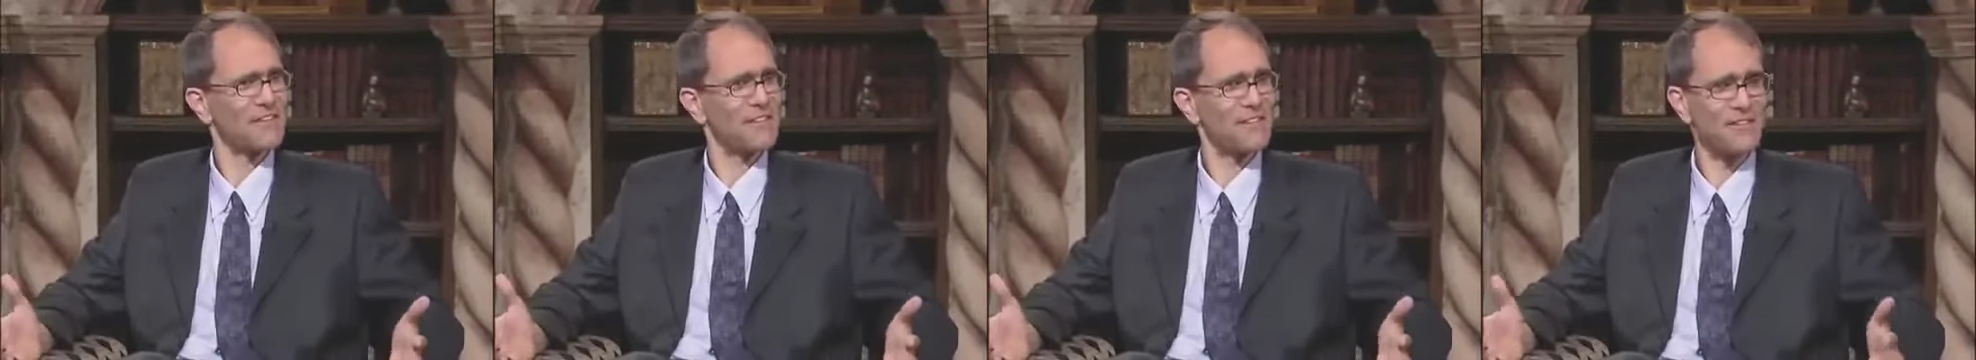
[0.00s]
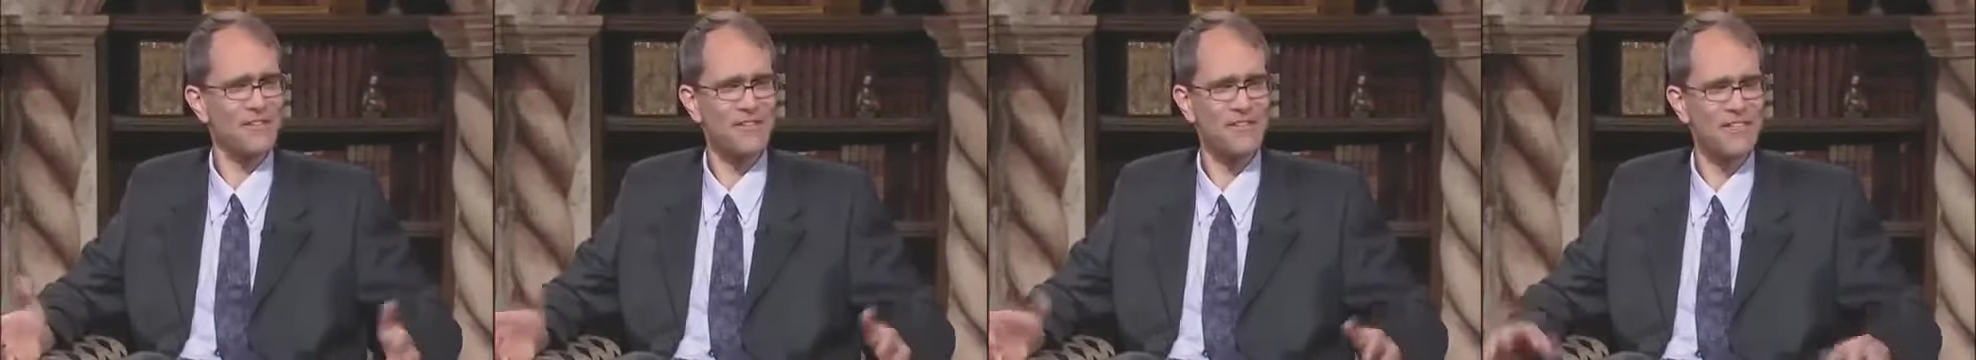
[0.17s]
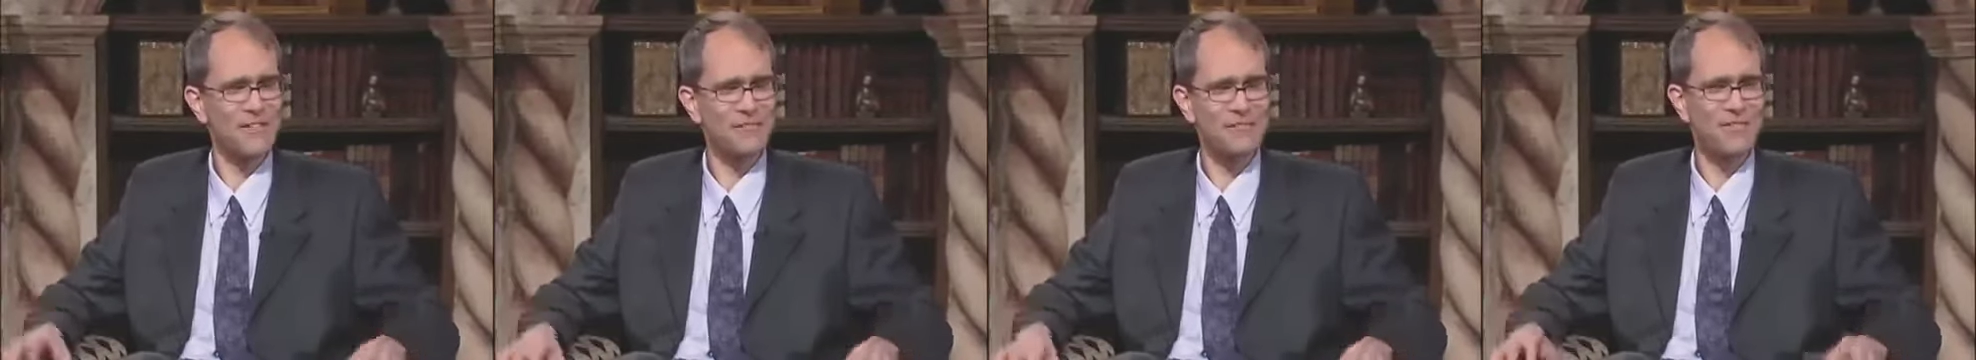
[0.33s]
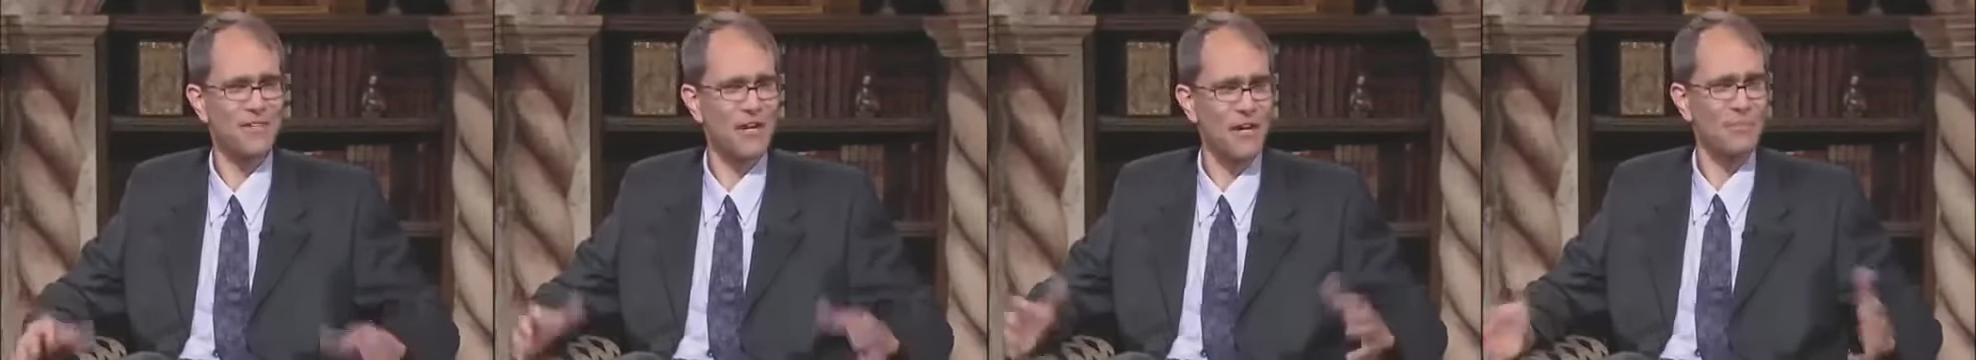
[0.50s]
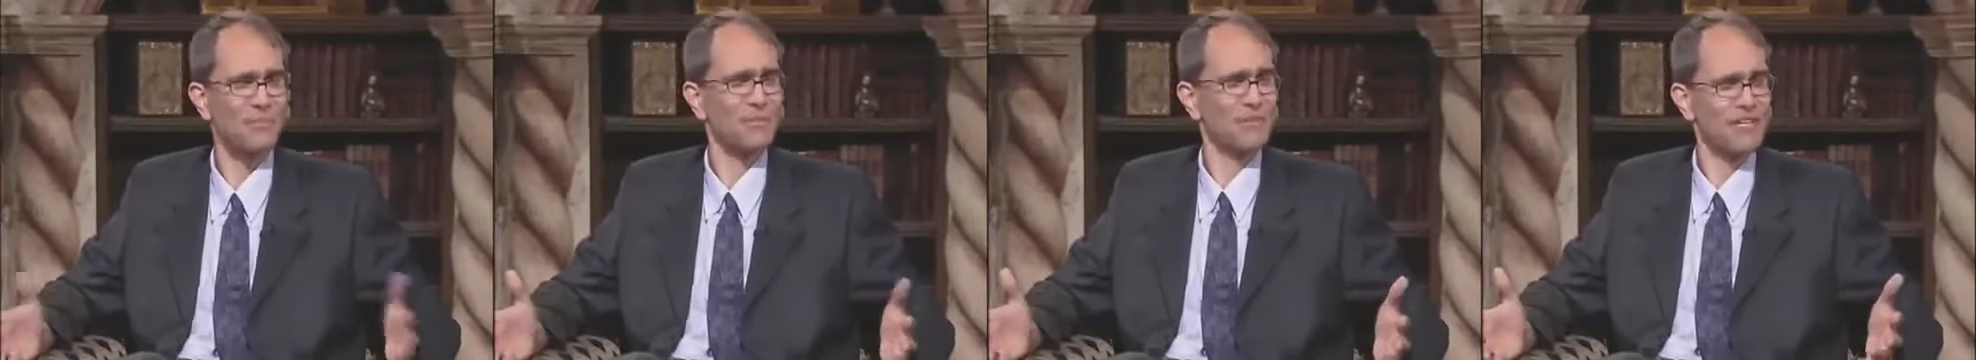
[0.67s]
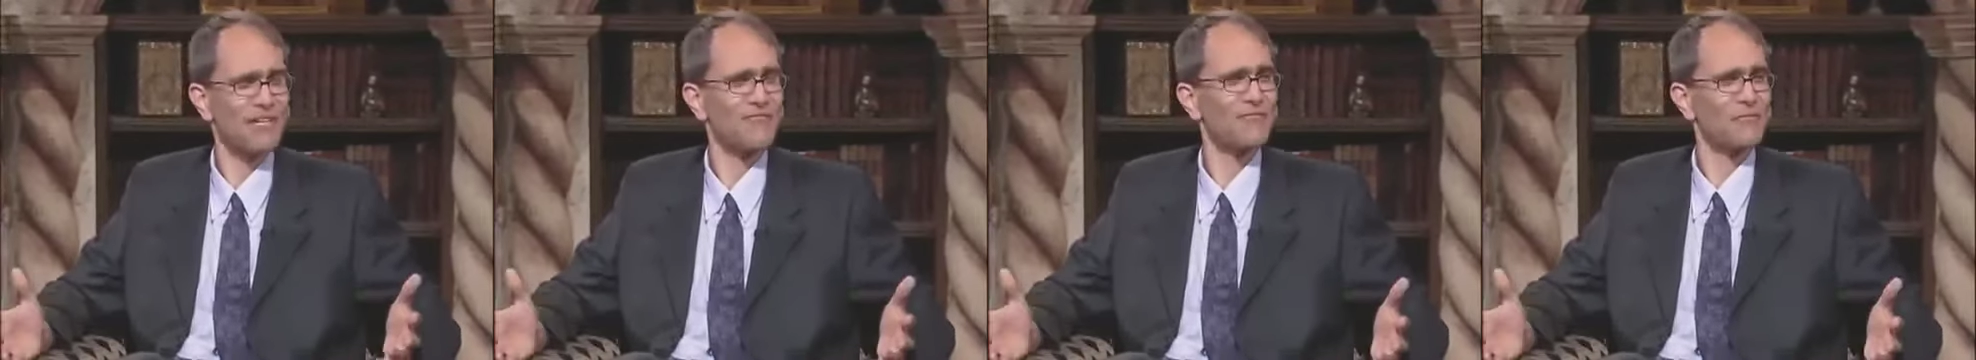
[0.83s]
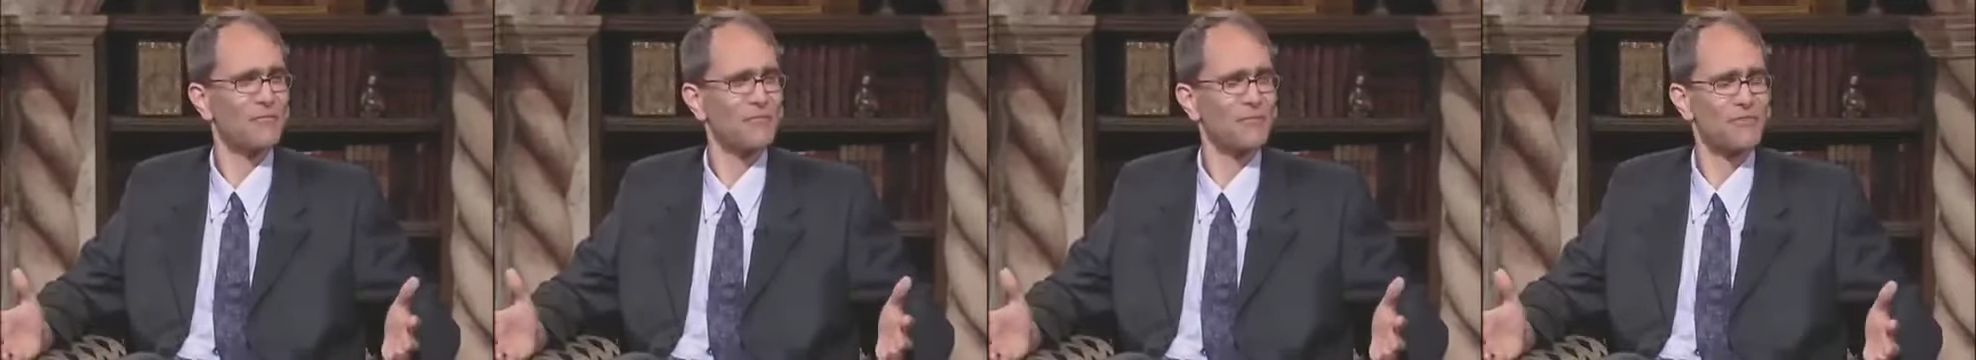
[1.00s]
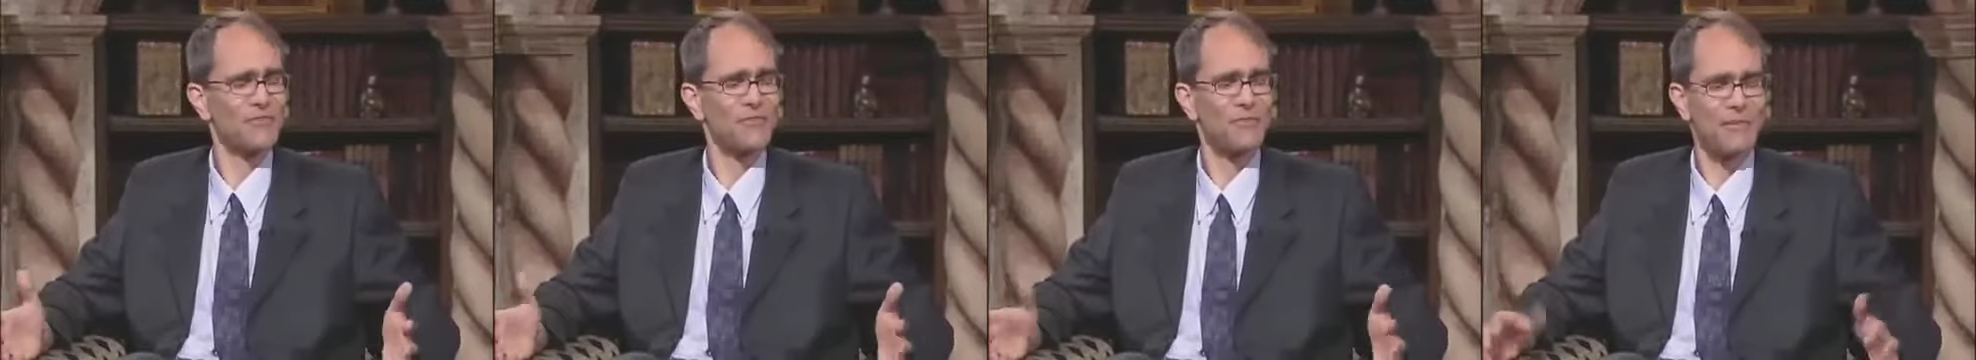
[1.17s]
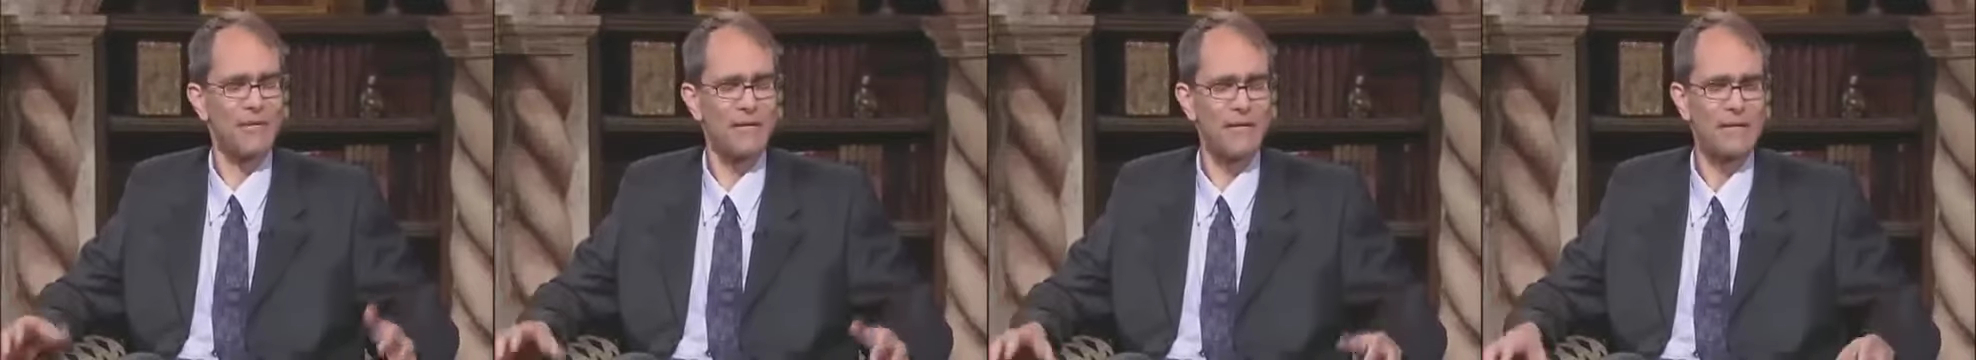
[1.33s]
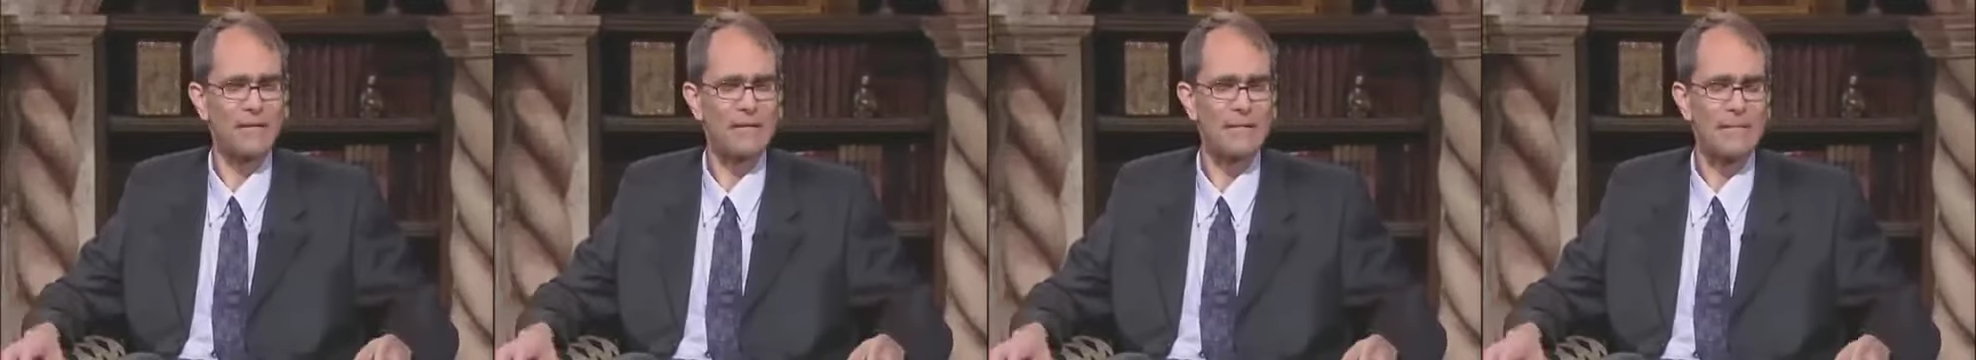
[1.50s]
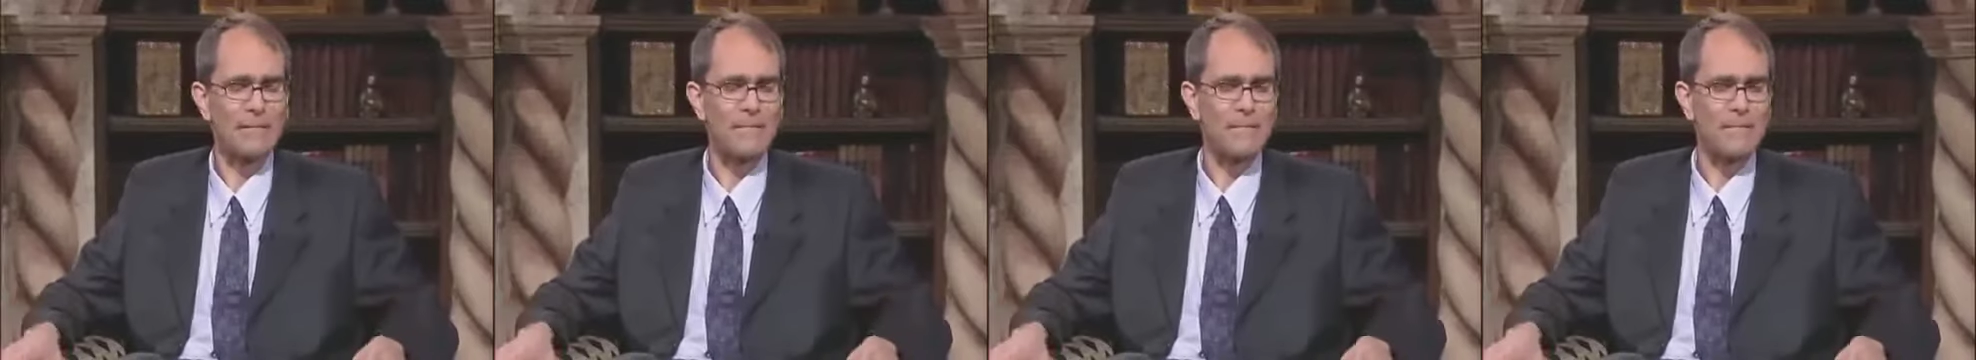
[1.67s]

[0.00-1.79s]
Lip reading: You know, it seemed unbelievable to me.